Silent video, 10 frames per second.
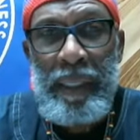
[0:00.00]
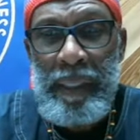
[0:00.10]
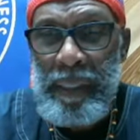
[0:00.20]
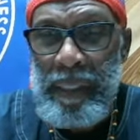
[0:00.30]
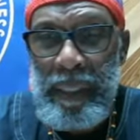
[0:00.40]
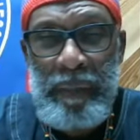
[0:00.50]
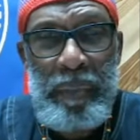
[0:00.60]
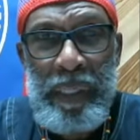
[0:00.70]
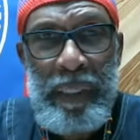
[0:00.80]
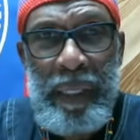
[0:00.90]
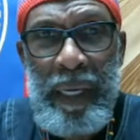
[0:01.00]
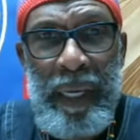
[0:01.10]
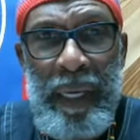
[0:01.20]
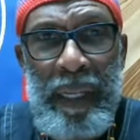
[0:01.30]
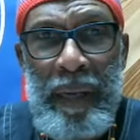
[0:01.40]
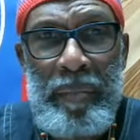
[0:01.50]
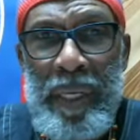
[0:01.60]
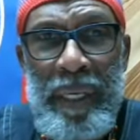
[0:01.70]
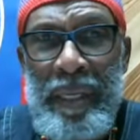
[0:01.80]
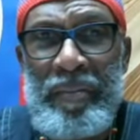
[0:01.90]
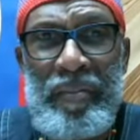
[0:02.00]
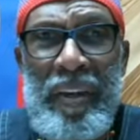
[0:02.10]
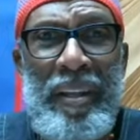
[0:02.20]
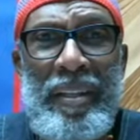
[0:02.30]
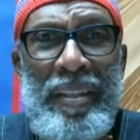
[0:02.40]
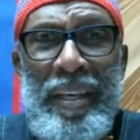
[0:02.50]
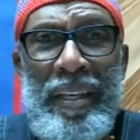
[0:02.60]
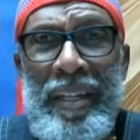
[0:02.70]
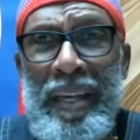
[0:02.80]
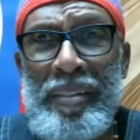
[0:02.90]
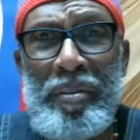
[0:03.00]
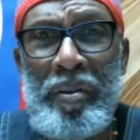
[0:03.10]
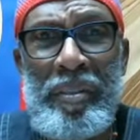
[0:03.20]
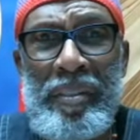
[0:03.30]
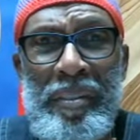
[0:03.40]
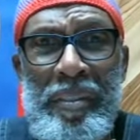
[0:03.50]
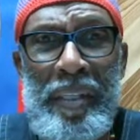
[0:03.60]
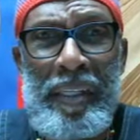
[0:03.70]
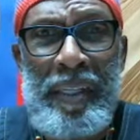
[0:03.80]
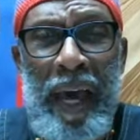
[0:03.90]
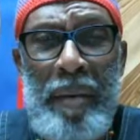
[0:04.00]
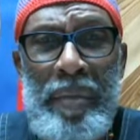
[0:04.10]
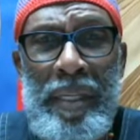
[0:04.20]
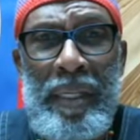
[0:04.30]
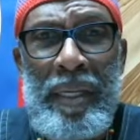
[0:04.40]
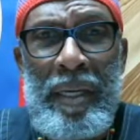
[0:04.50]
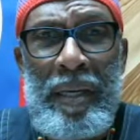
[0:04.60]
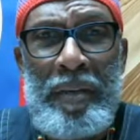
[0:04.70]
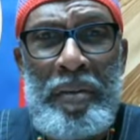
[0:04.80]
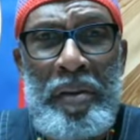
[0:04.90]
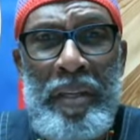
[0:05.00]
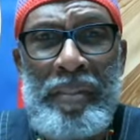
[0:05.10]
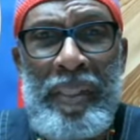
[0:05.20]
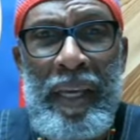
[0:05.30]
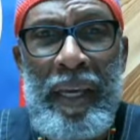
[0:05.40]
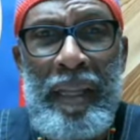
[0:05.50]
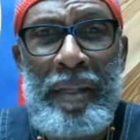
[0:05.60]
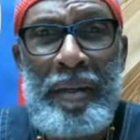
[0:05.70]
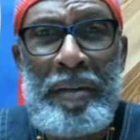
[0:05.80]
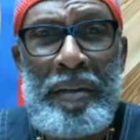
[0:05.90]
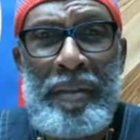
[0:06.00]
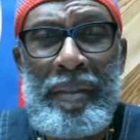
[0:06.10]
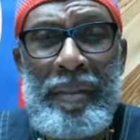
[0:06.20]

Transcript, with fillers: You dig? But again, I mean, he didn't say anything that, you know, it's just comedy. You understand? Uh,